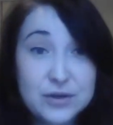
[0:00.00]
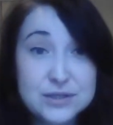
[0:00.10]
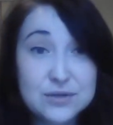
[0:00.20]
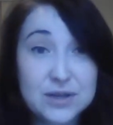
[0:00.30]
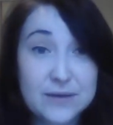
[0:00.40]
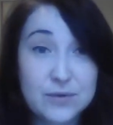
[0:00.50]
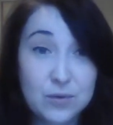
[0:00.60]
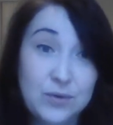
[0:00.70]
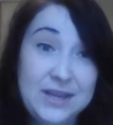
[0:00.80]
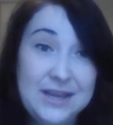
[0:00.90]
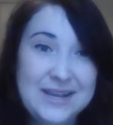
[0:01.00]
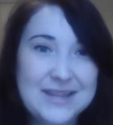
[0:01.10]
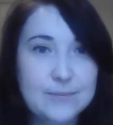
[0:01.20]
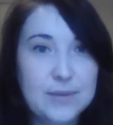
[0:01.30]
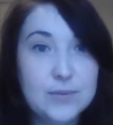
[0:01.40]
so you can have a green and
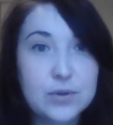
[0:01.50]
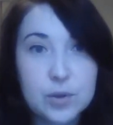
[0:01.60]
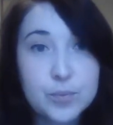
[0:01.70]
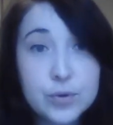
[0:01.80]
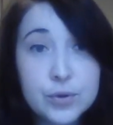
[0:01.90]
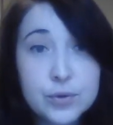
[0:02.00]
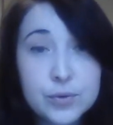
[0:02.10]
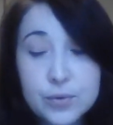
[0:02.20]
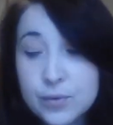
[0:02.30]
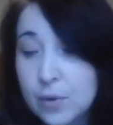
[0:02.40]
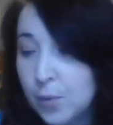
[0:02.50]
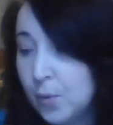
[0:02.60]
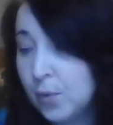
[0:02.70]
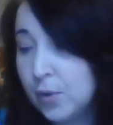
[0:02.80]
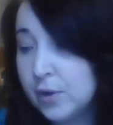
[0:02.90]
then maybe like a blue
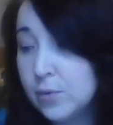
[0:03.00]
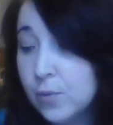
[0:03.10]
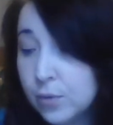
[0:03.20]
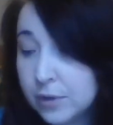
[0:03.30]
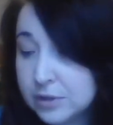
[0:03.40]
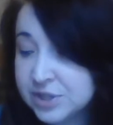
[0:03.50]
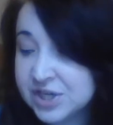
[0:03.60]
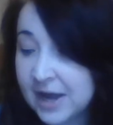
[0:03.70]
or an orange.